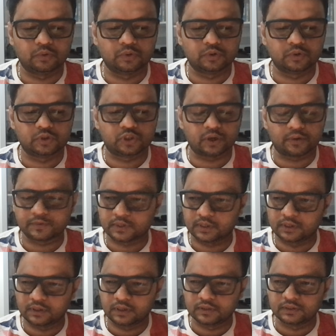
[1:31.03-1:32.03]
stuffs
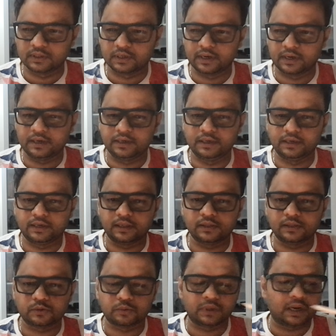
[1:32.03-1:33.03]
in great detail,
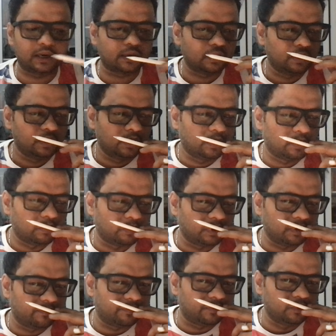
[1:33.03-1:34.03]
so that
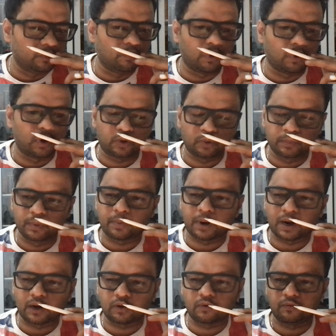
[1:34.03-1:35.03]
if you want to be
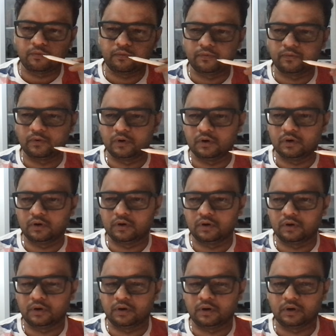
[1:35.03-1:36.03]
part of
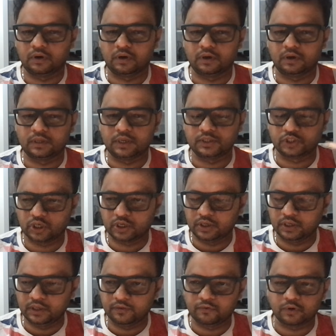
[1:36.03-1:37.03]
that
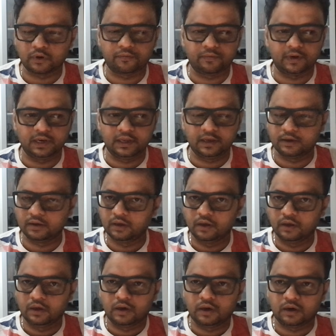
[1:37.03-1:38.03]
journey, if you are feeling
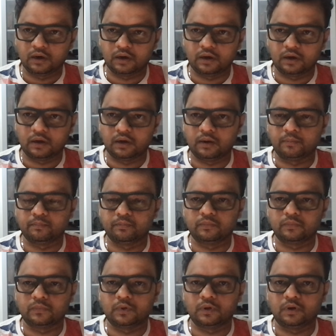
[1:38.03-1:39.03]

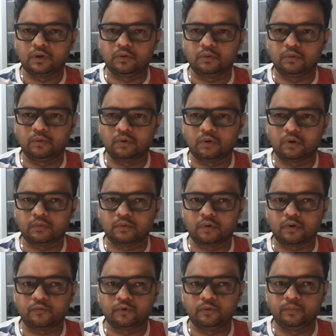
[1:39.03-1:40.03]
no
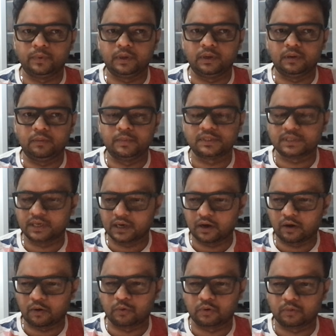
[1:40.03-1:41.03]
of to be missing
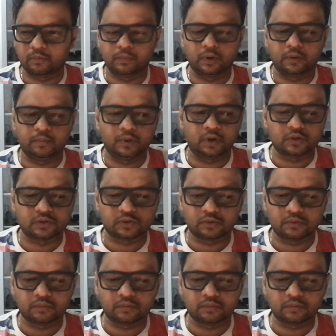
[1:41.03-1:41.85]
out, because